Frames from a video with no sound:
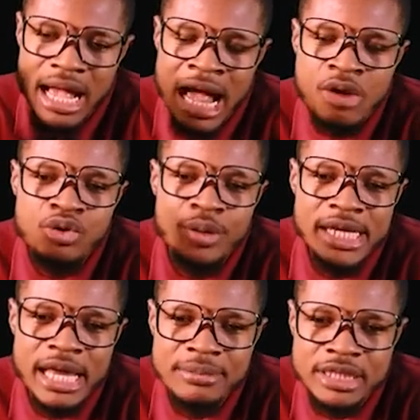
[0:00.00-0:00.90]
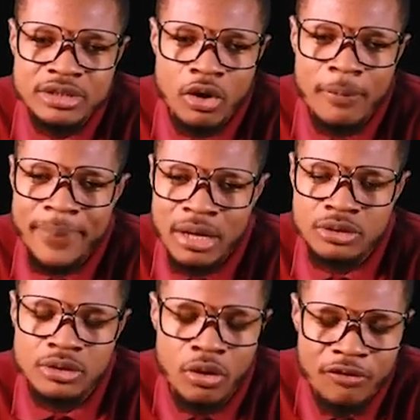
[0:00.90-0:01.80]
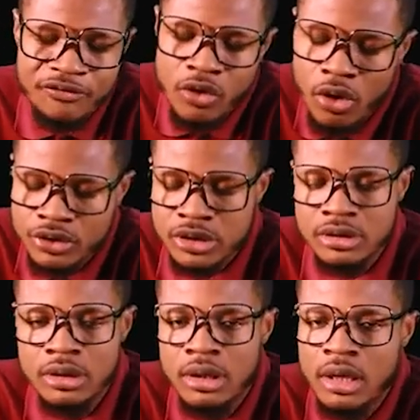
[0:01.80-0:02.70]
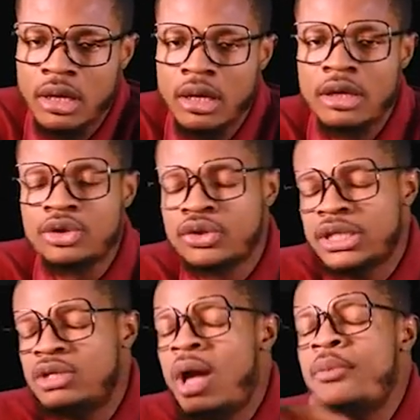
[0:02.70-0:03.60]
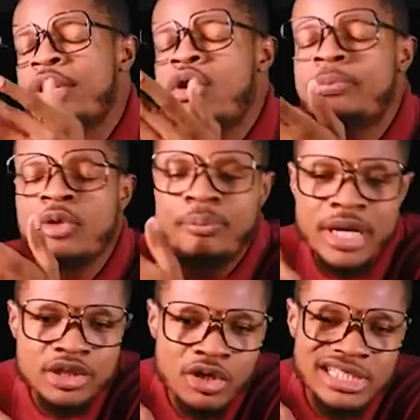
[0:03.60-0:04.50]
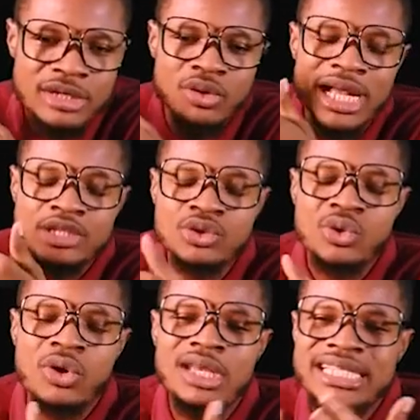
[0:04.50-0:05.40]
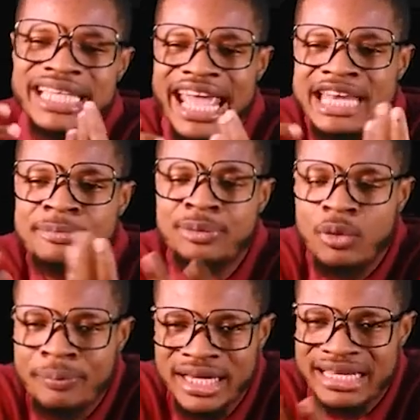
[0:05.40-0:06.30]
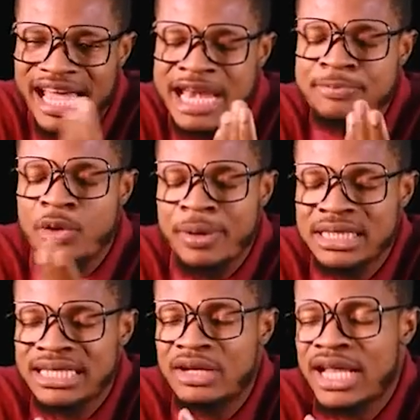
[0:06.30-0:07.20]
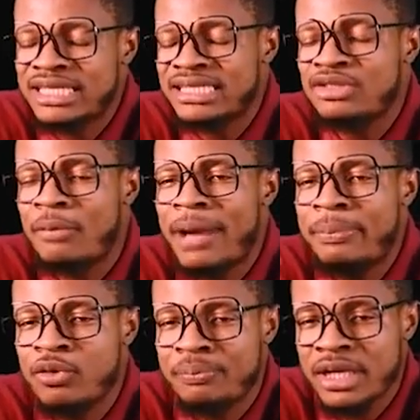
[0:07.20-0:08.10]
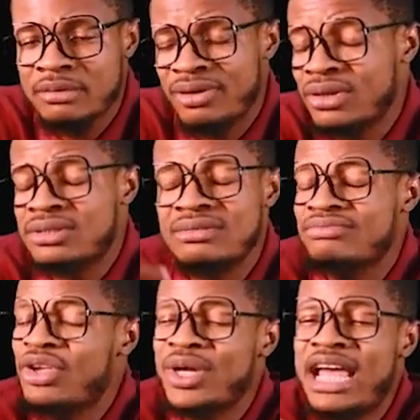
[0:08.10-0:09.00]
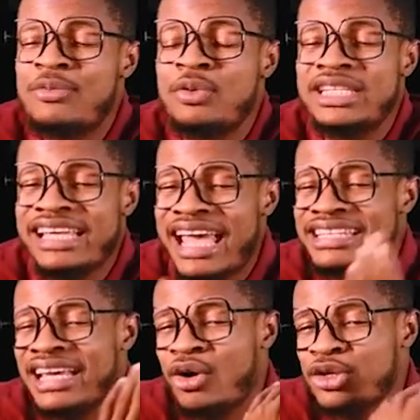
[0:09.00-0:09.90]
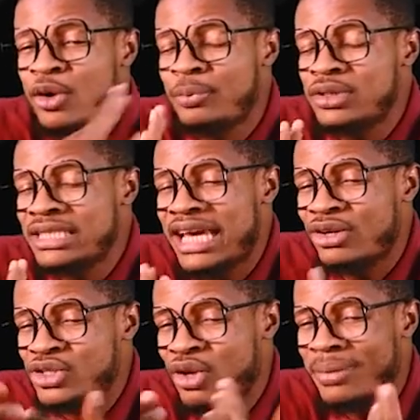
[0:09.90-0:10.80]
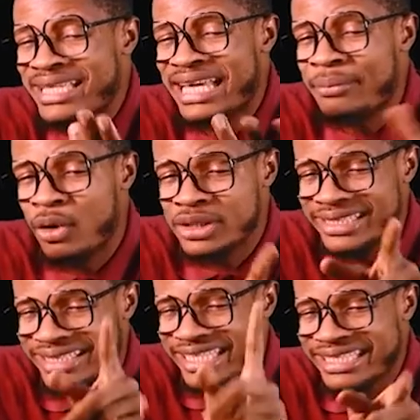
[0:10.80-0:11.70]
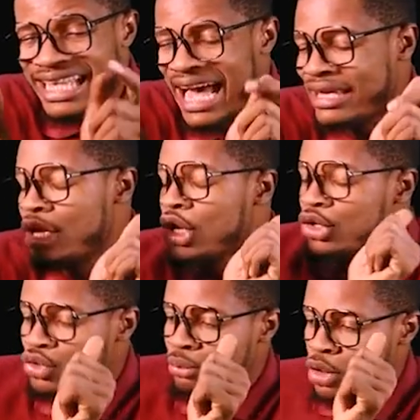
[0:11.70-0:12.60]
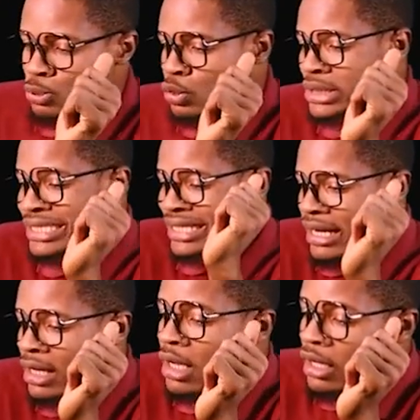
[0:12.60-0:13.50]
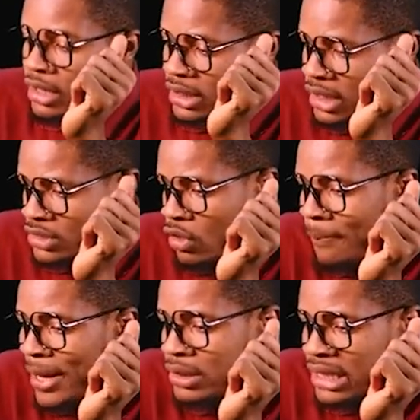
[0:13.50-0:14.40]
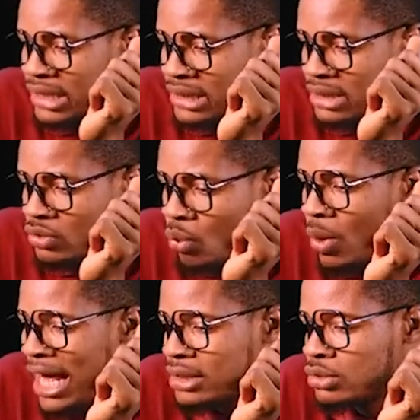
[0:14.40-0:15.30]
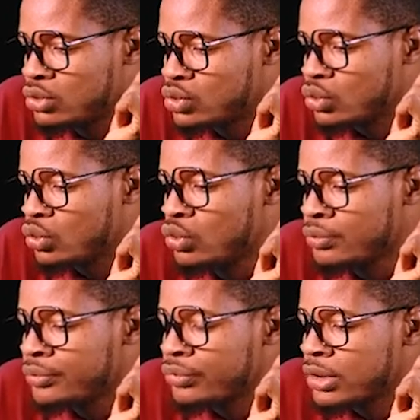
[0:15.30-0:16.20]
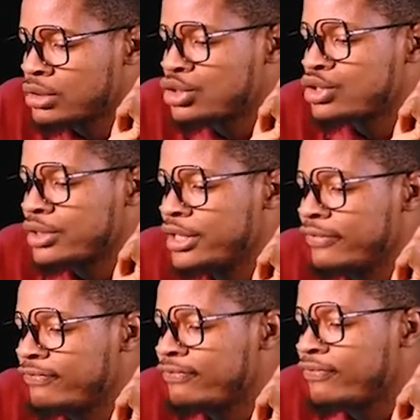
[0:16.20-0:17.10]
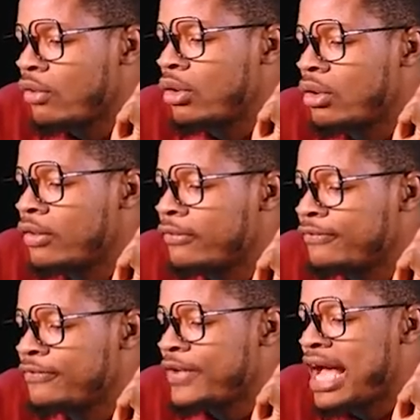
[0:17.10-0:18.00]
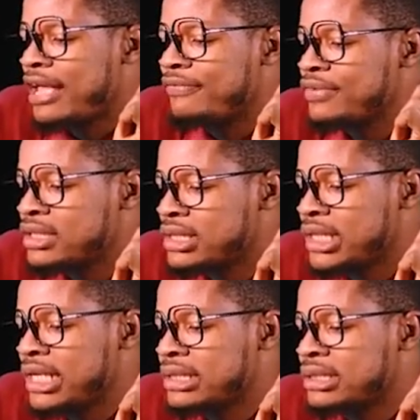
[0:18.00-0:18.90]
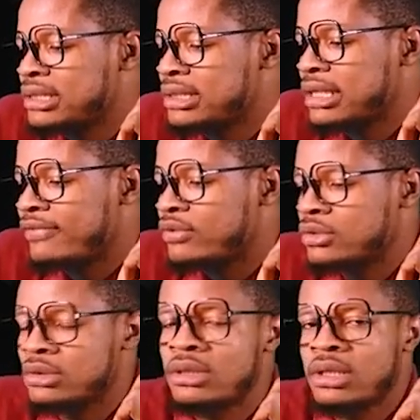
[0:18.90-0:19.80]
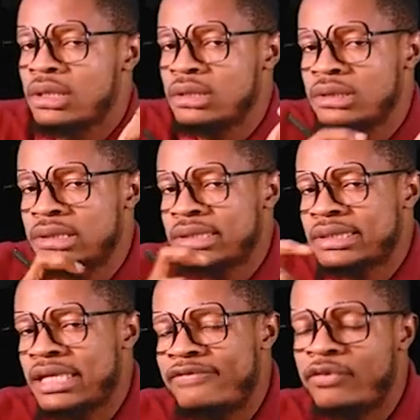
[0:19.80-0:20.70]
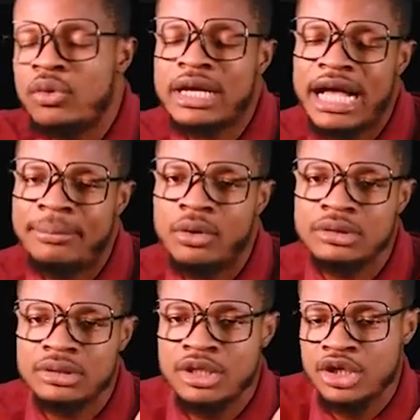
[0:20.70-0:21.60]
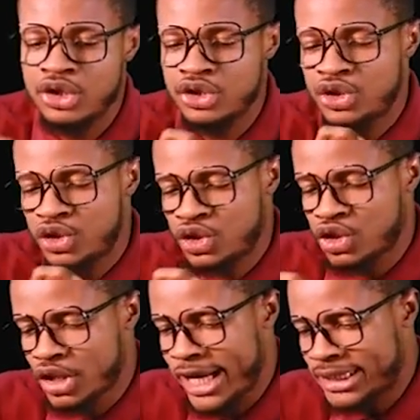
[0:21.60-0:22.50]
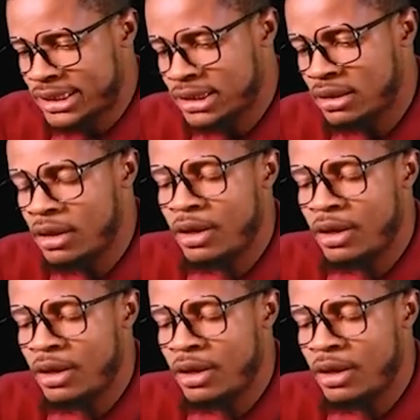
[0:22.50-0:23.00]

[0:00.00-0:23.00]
How do we name this compound? Of course, you see the one we call propane just now, you can choose to call it N-propane. N-propane is telling you that it's normal propane, but whether you put the N here or you don't put it there does not matter. But this guy, you must put it here. In this compound here, this is 1, 2, 3, 4, 5, 6, 7. 7 carbon. Straight